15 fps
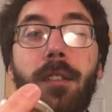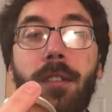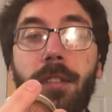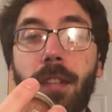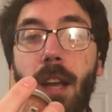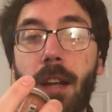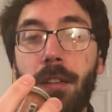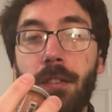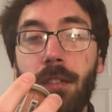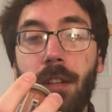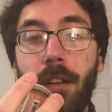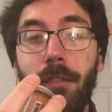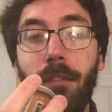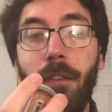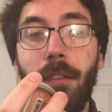Scotch
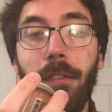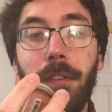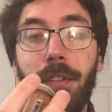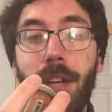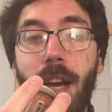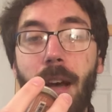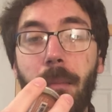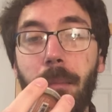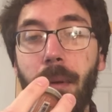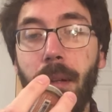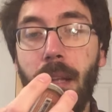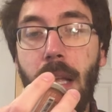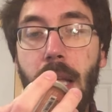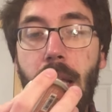snuff on the top.